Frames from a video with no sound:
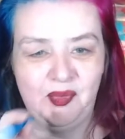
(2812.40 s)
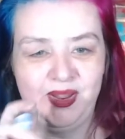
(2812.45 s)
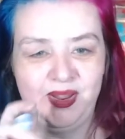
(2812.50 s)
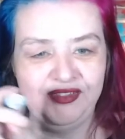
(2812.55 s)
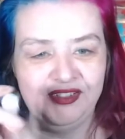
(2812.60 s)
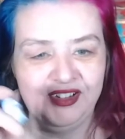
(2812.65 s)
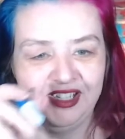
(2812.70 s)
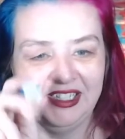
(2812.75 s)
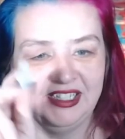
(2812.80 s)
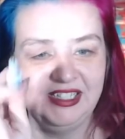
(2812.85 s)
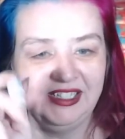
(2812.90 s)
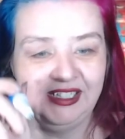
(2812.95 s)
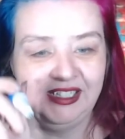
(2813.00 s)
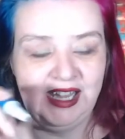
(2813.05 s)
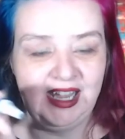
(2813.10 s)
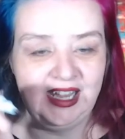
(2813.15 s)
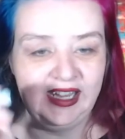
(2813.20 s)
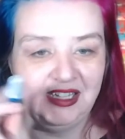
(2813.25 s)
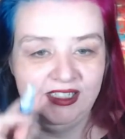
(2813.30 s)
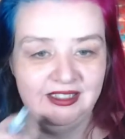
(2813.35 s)
waving a needle
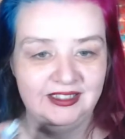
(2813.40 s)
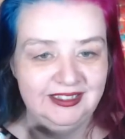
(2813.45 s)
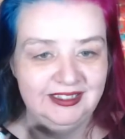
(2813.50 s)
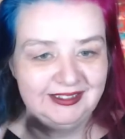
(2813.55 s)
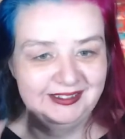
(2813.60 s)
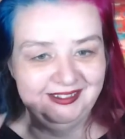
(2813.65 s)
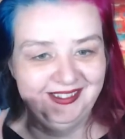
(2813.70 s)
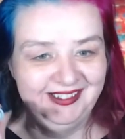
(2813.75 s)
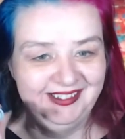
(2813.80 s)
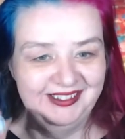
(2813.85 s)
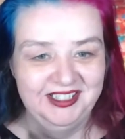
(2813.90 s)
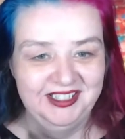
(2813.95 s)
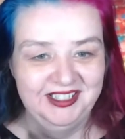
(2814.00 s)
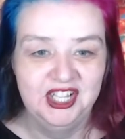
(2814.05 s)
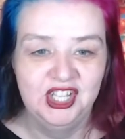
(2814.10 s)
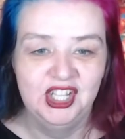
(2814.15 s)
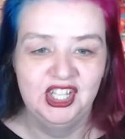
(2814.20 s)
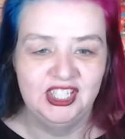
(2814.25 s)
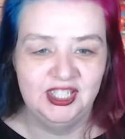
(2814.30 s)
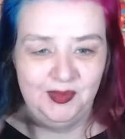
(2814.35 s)
at you
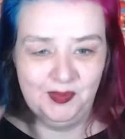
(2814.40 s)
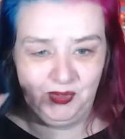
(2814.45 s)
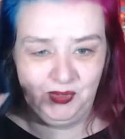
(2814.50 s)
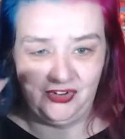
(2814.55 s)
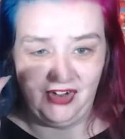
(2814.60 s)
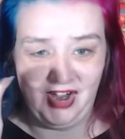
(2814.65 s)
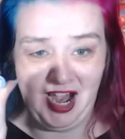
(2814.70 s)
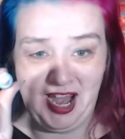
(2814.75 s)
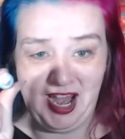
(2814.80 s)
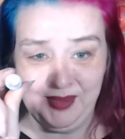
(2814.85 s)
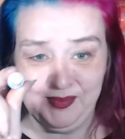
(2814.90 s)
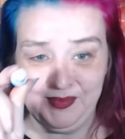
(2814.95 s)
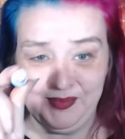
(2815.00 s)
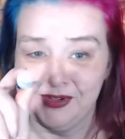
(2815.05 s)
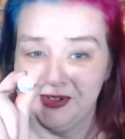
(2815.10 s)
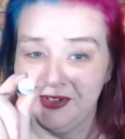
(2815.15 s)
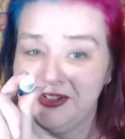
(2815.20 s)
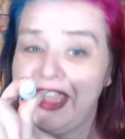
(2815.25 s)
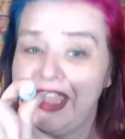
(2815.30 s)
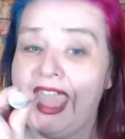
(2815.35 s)
subscribe
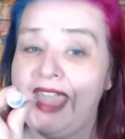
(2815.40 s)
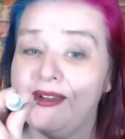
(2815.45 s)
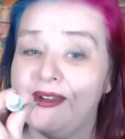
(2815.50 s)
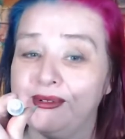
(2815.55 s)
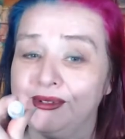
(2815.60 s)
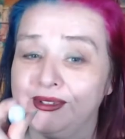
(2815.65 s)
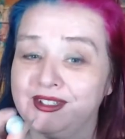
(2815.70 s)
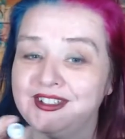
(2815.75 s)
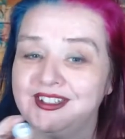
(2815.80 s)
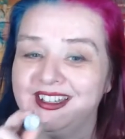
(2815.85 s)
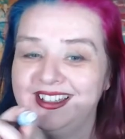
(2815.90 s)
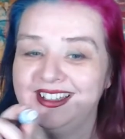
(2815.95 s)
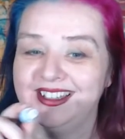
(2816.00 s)
else